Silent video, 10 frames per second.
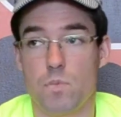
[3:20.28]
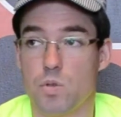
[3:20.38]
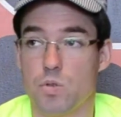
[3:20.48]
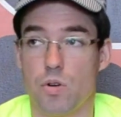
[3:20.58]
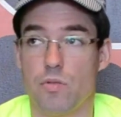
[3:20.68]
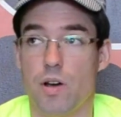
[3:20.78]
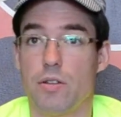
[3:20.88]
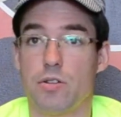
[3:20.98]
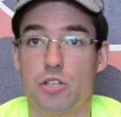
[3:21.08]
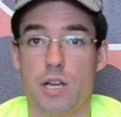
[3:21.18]
sort of
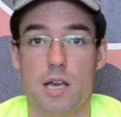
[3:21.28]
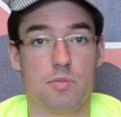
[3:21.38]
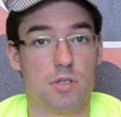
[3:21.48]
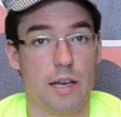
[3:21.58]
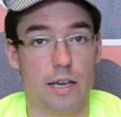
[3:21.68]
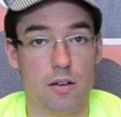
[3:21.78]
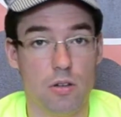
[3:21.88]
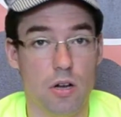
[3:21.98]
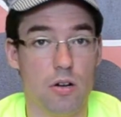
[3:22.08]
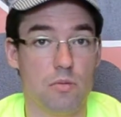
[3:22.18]
other shapes like
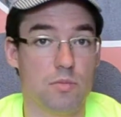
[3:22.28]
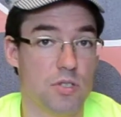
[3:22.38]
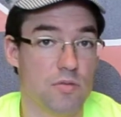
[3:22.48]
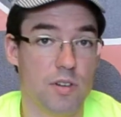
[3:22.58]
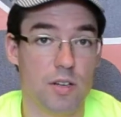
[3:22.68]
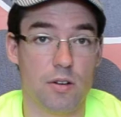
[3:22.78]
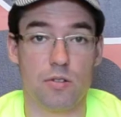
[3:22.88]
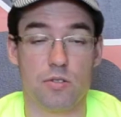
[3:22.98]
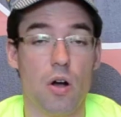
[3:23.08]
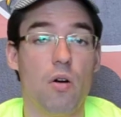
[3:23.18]
globes,
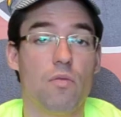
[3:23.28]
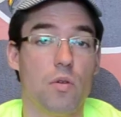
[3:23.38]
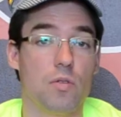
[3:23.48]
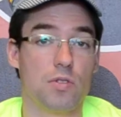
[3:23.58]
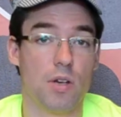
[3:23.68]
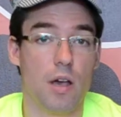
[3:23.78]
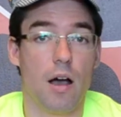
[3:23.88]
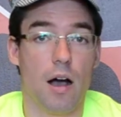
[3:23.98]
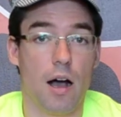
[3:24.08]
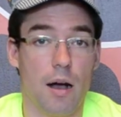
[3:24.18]
spheres, ovals,
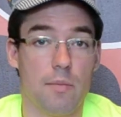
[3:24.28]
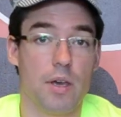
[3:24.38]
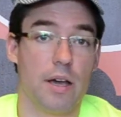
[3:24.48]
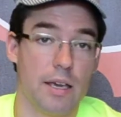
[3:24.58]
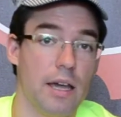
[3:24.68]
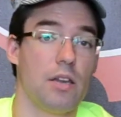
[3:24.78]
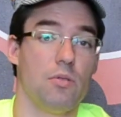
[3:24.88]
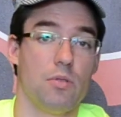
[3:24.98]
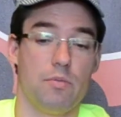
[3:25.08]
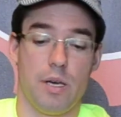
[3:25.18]
again,
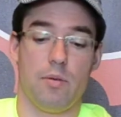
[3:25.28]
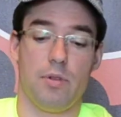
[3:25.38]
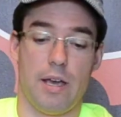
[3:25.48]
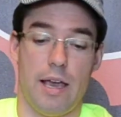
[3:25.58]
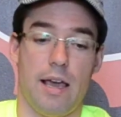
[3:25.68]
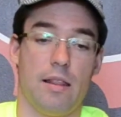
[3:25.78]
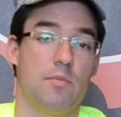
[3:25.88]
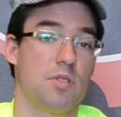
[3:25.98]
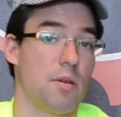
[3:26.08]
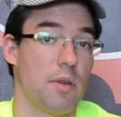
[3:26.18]
you would be able to hand
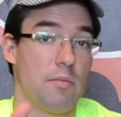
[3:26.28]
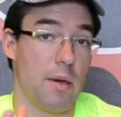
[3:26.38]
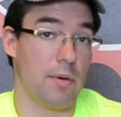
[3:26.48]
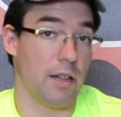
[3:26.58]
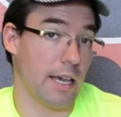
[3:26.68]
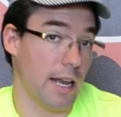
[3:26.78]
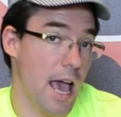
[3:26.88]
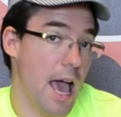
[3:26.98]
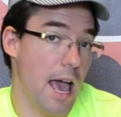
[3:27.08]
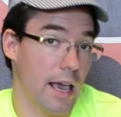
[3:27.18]
them something maybe like an
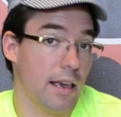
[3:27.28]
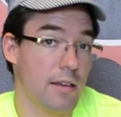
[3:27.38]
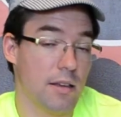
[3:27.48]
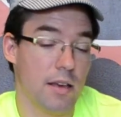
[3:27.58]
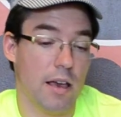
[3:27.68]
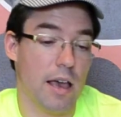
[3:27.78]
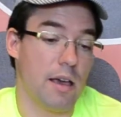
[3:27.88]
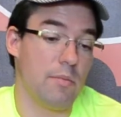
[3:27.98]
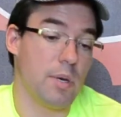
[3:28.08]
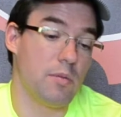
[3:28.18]
egg,
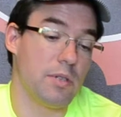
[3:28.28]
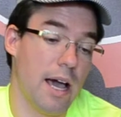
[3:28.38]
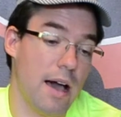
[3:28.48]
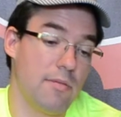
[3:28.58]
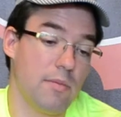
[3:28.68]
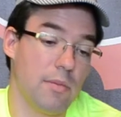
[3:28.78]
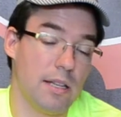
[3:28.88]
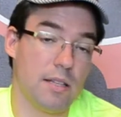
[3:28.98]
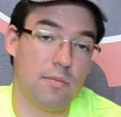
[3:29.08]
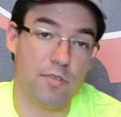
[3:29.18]
and be able to have them,
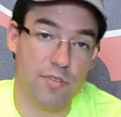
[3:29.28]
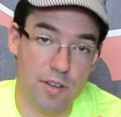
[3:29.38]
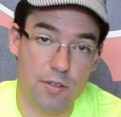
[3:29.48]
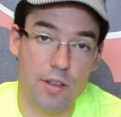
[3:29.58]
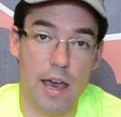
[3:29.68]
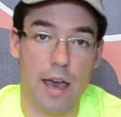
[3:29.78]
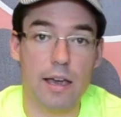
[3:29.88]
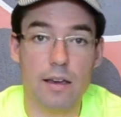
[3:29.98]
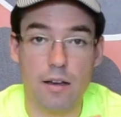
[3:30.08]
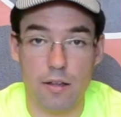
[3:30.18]
let them feel the
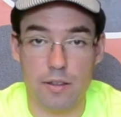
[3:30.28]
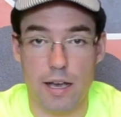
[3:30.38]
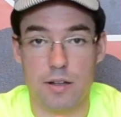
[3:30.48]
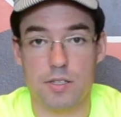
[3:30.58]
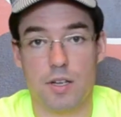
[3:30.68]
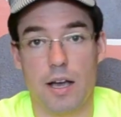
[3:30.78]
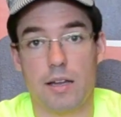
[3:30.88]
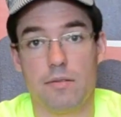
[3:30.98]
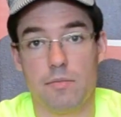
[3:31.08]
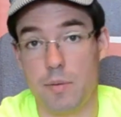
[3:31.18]
egg on the
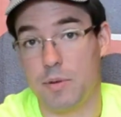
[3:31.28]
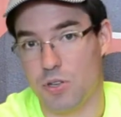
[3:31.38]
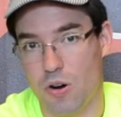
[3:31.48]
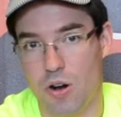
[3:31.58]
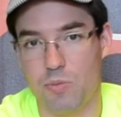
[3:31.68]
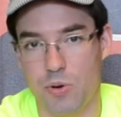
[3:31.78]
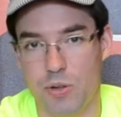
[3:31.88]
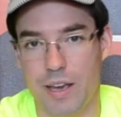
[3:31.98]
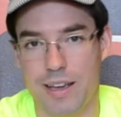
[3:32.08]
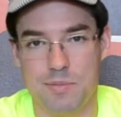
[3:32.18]
outside. Maybe it's a
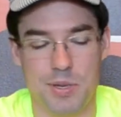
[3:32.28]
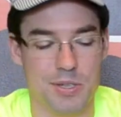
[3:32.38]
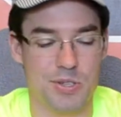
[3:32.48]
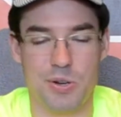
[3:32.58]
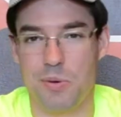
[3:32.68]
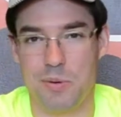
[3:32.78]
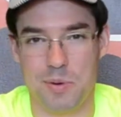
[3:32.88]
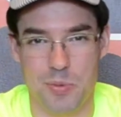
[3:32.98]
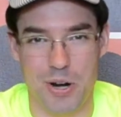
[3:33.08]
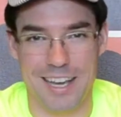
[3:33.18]
hard-boiled egg because you don't want
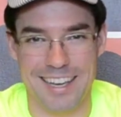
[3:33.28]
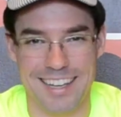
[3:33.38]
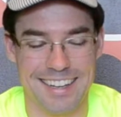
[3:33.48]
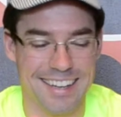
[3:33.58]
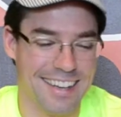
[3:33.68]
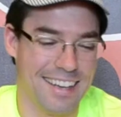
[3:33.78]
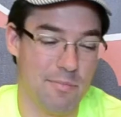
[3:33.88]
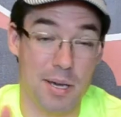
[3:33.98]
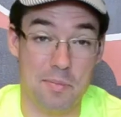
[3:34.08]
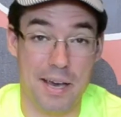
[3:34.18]
them to break it,
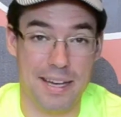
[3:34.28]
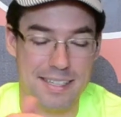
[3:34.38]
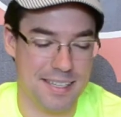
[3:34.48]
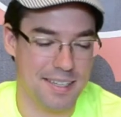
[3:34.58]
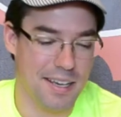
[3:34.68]
make a mess.